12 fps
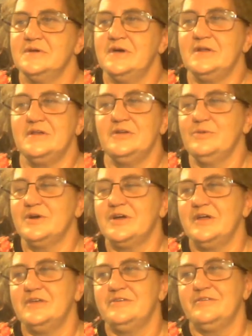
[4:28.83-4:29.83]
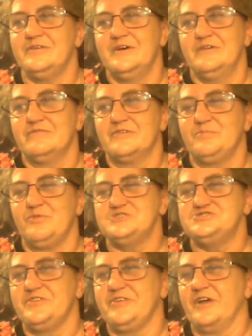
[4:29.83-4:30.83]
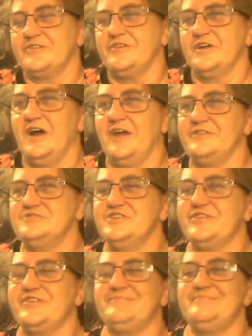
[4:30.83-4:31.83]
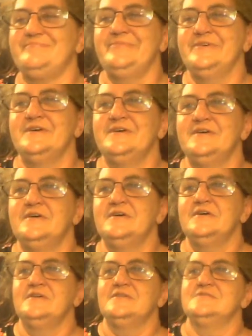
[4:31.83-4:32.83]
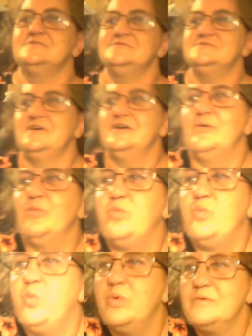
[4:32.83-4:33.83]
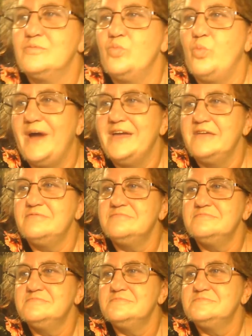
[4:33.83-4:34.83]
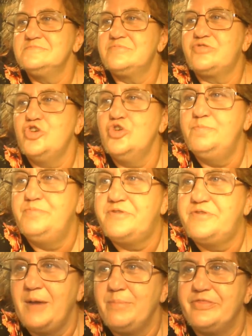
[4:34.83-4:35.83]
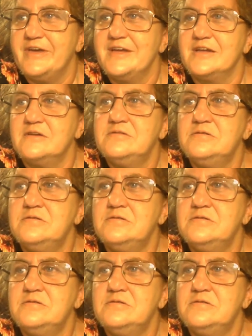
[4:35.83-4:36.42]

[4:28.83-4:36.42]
I don't know what kind of compression socks I got. They're just a white tube type thing.